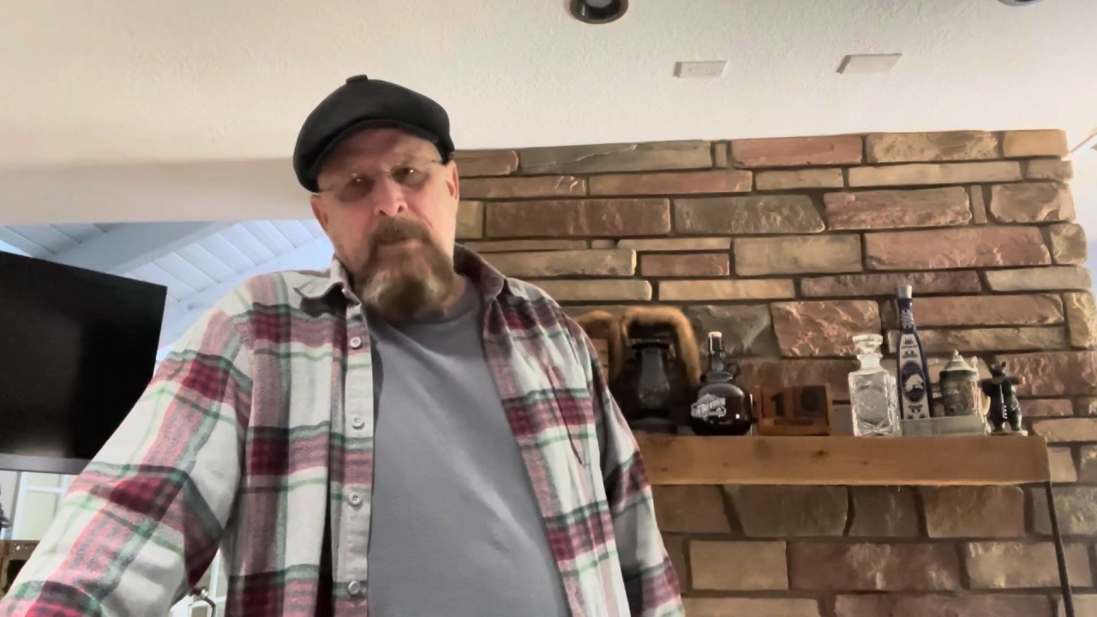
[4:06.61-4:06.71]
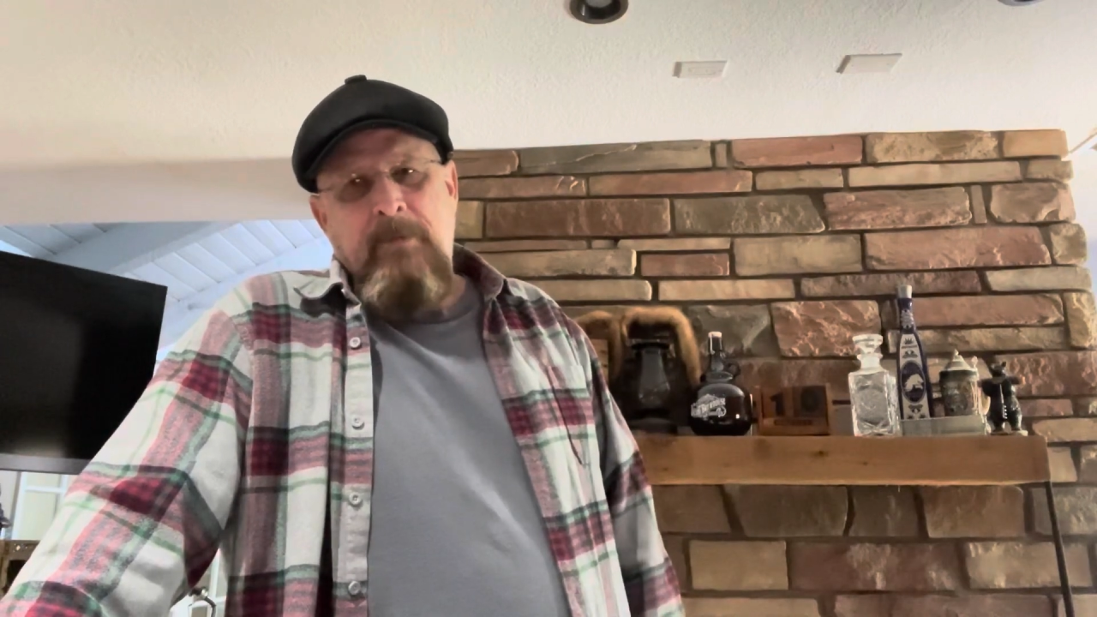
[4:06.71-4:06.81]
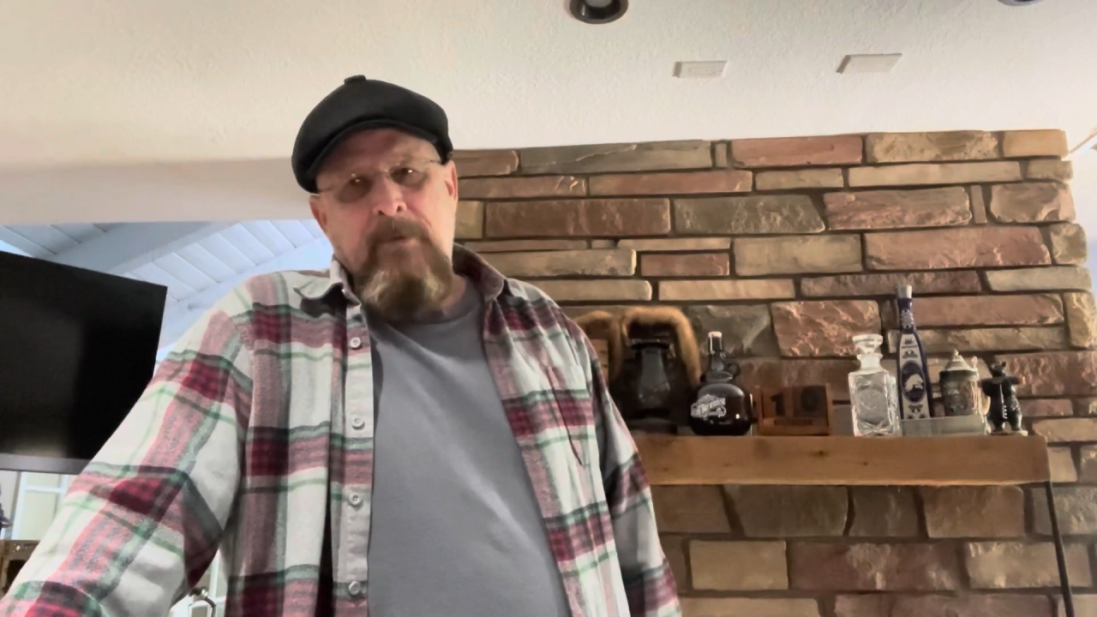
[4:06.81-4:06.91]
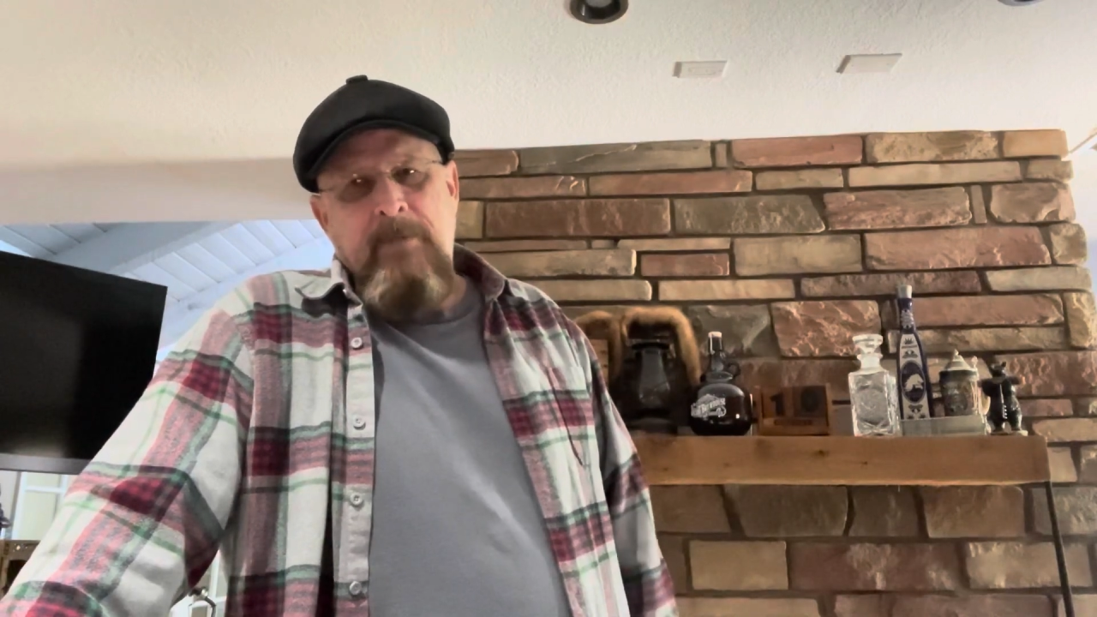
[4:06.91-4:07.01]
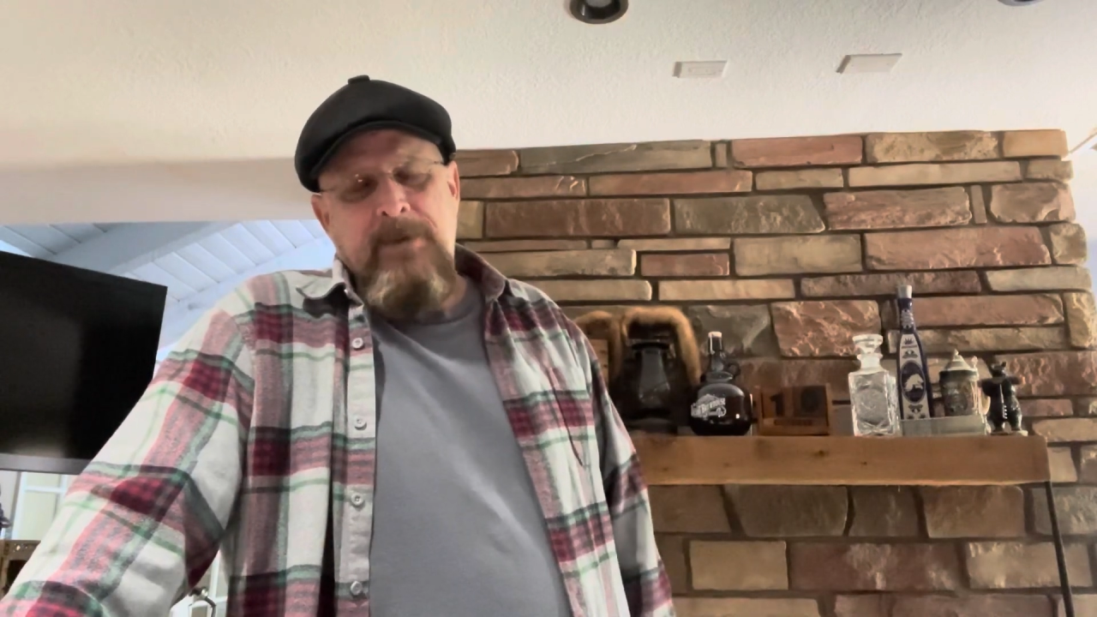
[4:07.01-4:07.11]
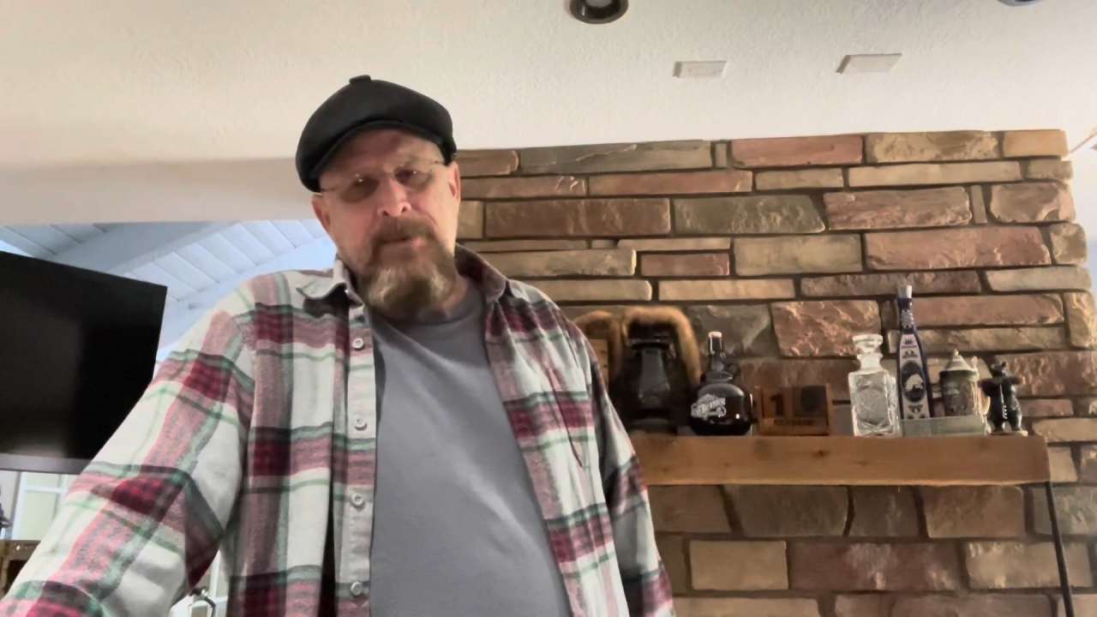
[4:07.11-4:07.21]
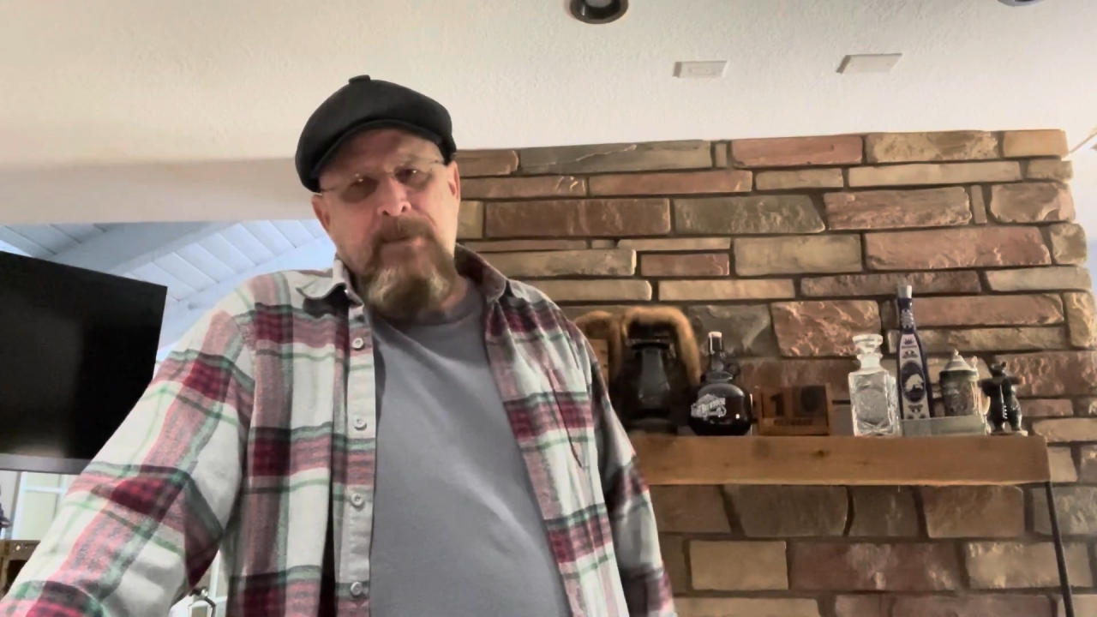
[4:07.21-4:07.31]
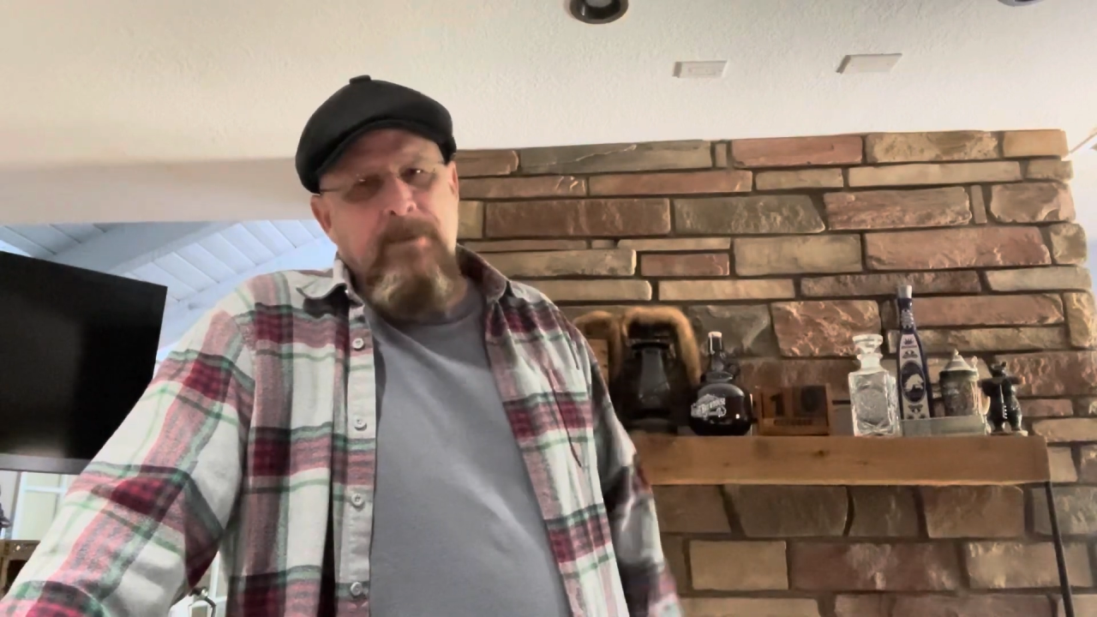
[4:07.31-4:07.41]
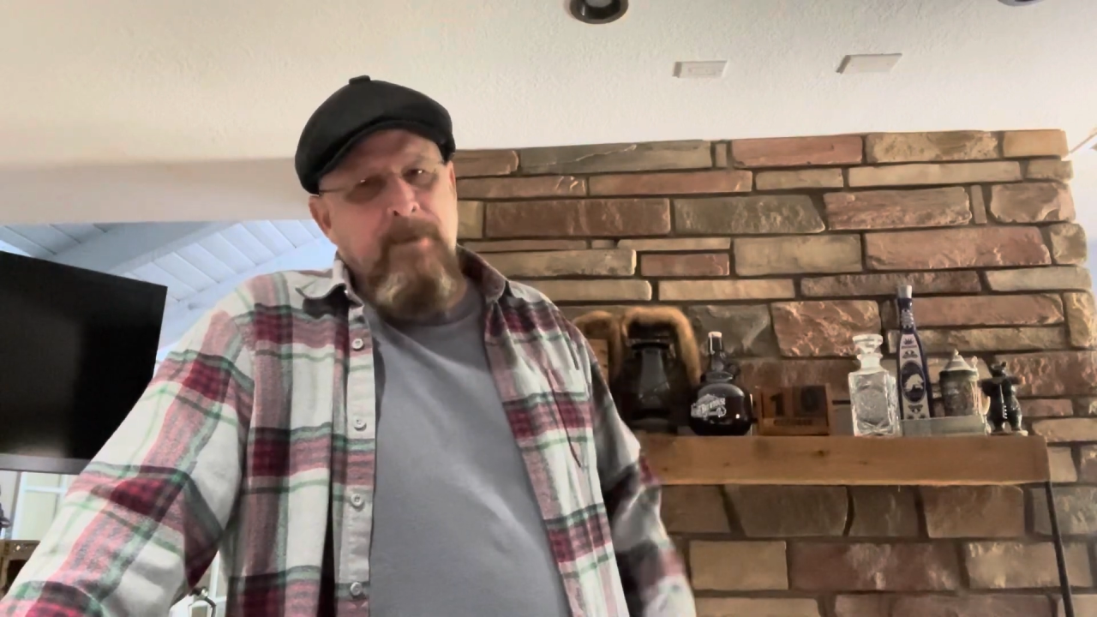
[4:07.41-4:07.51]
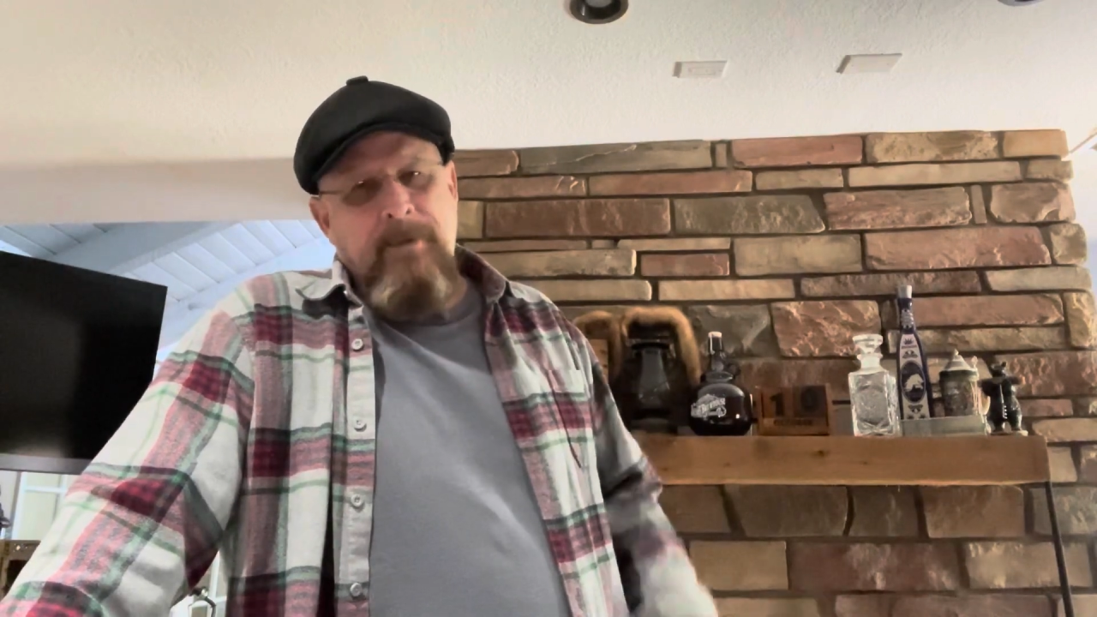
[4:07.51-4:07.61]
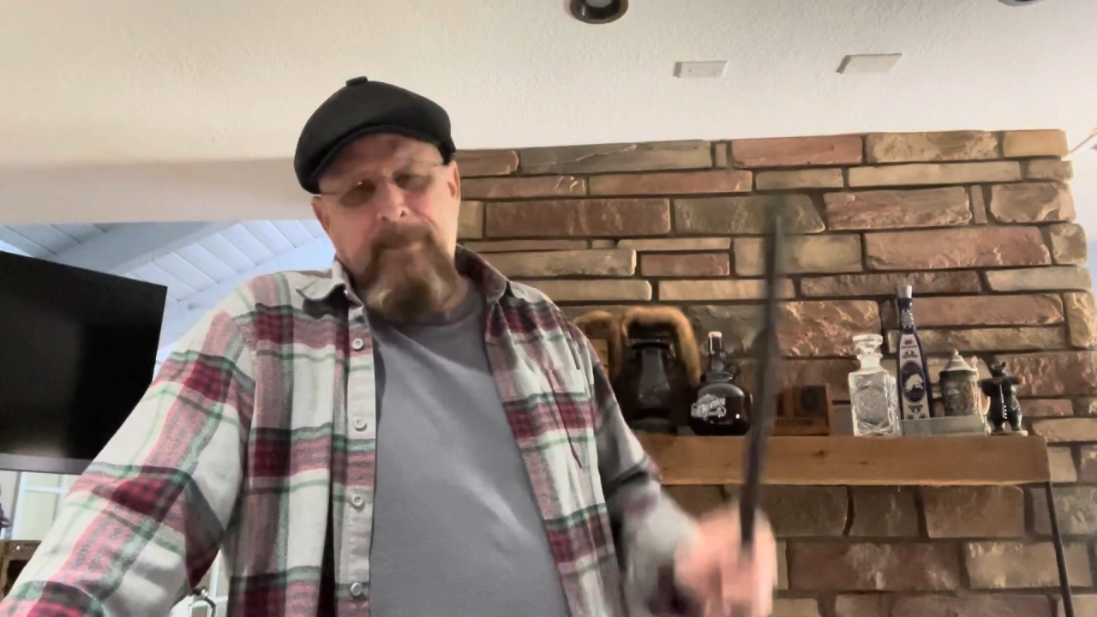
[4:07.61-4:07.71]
improvement store.